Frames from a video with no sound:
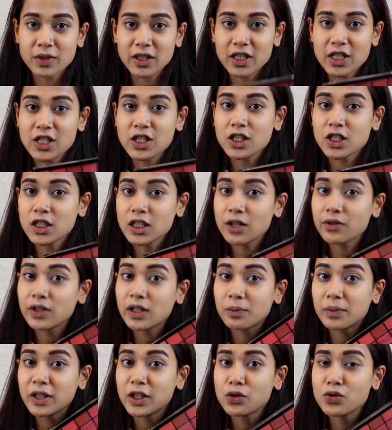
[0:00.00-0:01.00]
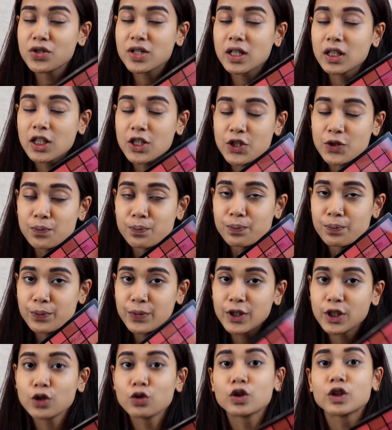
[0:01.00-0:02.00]
because today we'll be using this
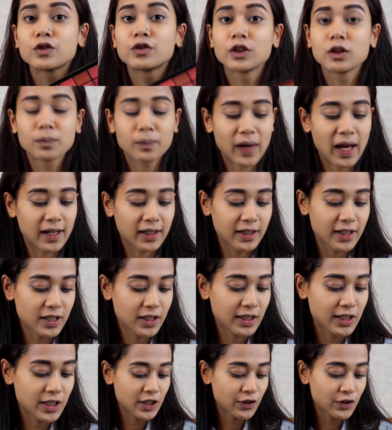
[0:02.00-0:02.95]
beautiful palette.